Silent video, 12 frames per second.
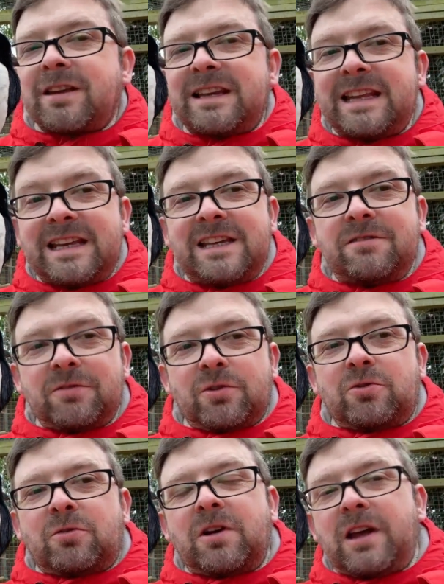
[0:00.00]
leave
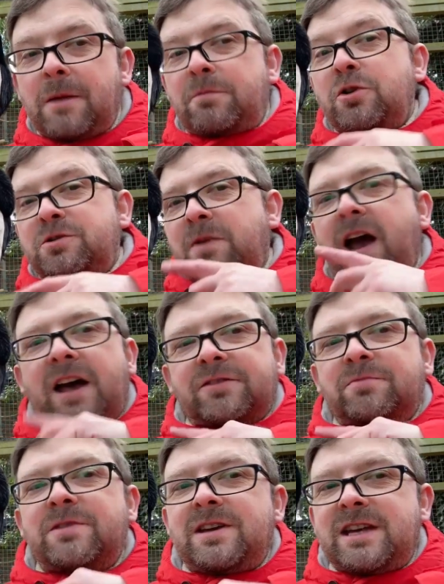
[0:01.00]
or push
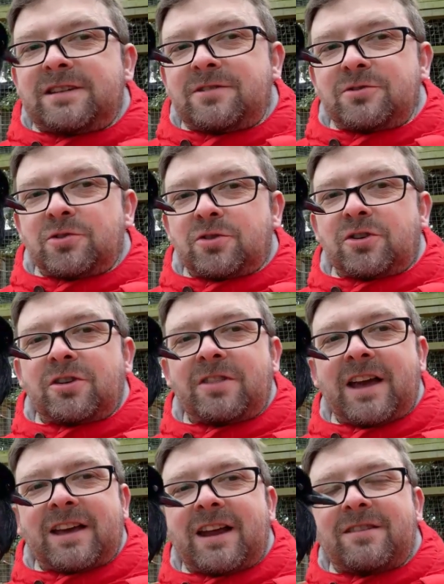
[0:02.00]
past me into the door and
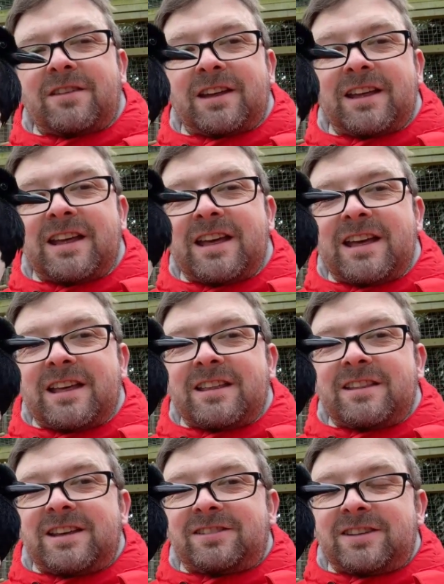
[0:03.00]
that kind of
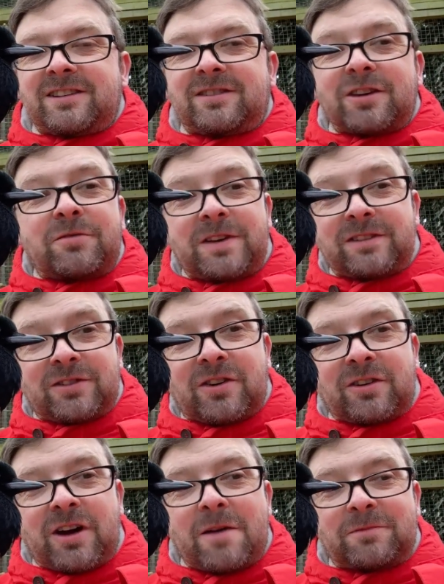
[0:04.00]
thing. Sophie's
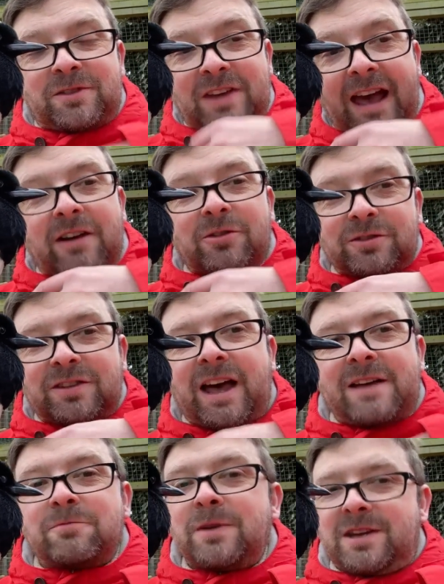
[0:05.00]
not upset or
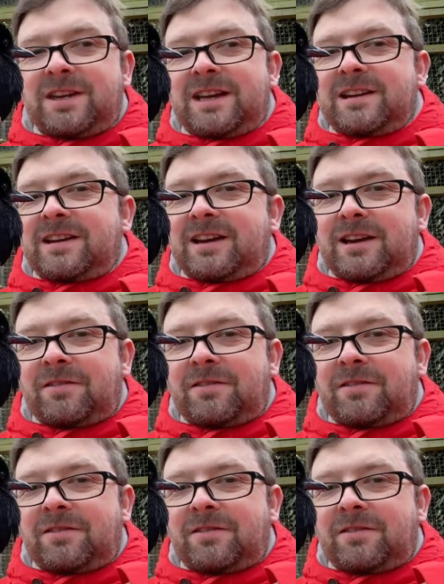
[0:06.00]
sad being in here.